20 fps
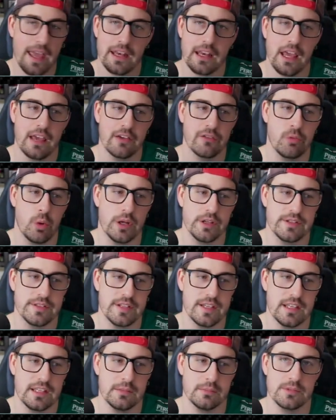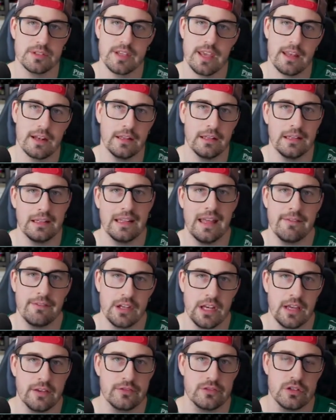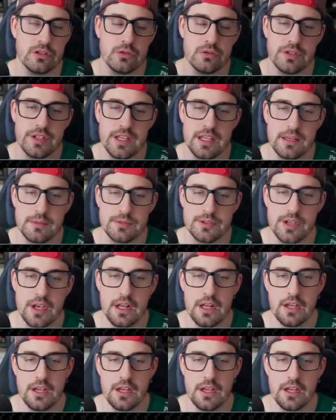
F1 teams and 11 F2 teams,